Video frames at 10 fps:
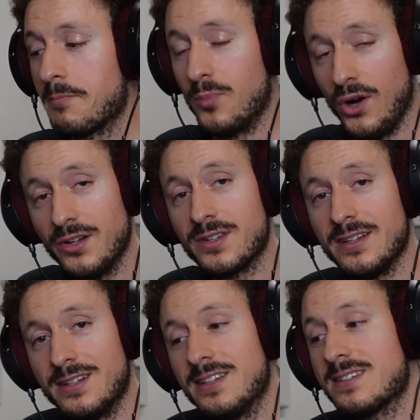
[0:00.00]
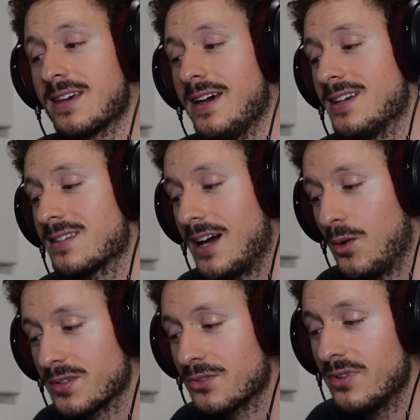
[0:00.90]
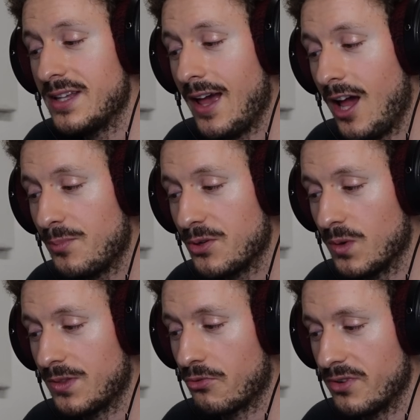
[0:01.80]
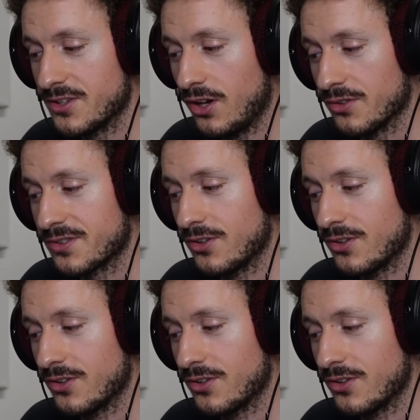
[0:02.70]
But in this case, I wasn't really happy with the results.